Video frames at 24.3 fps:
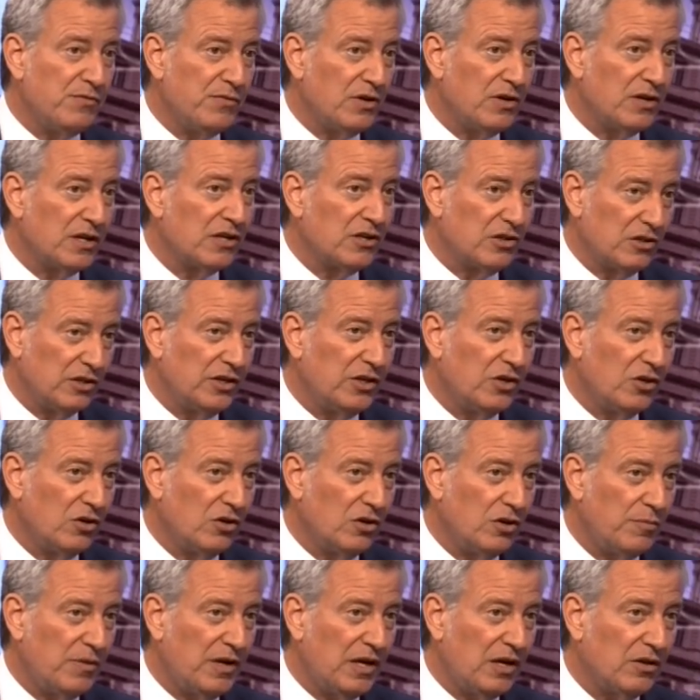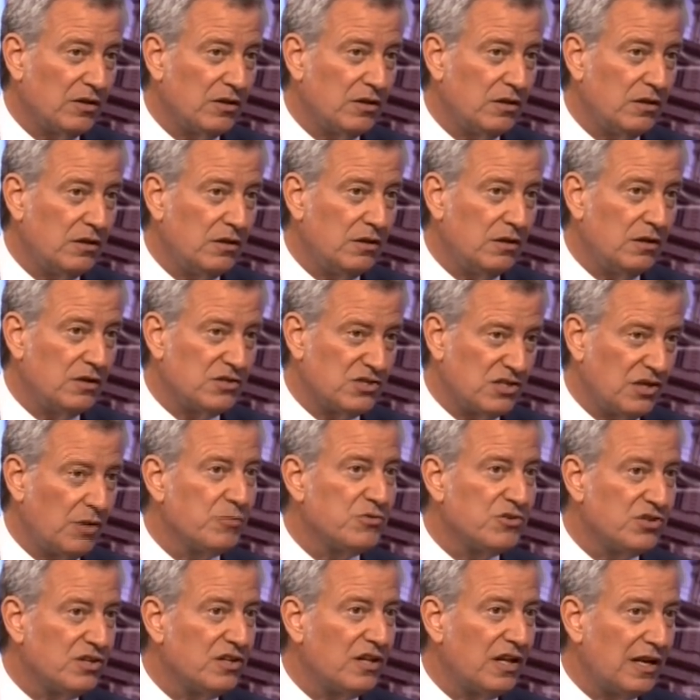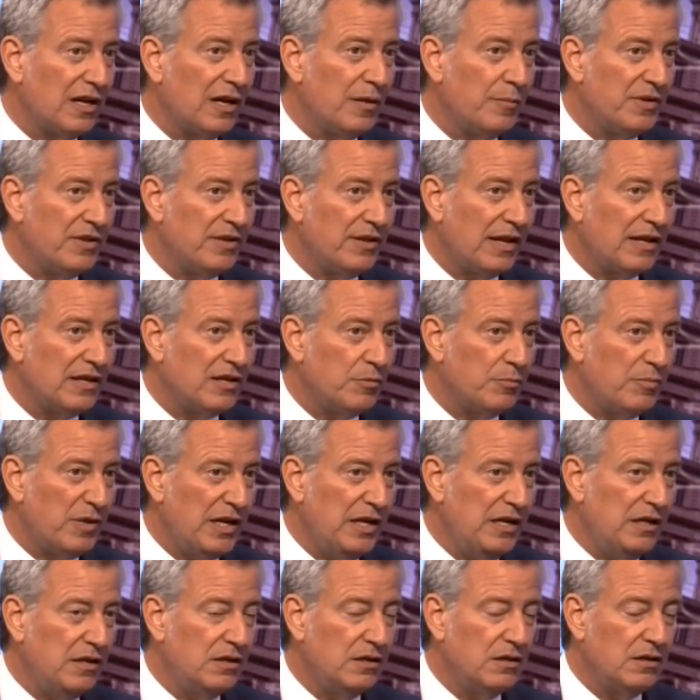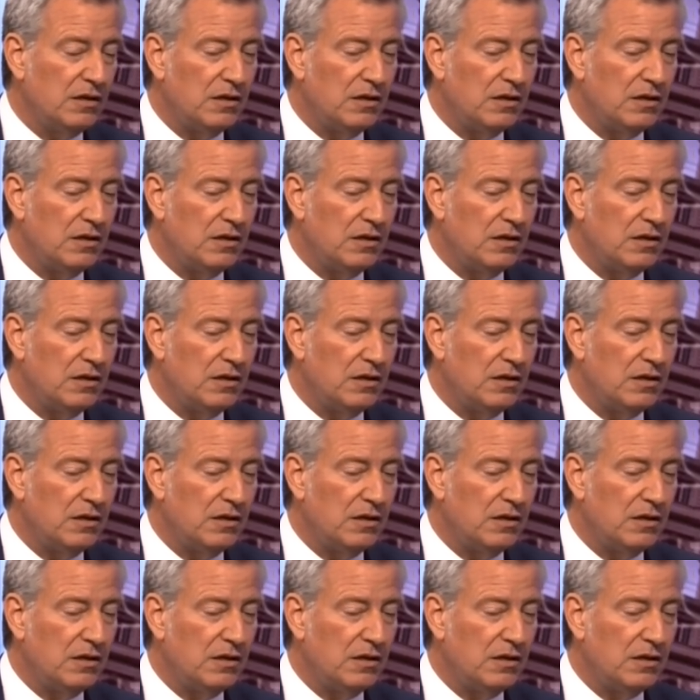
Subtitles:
very clear about the assumption that I'm in that debate,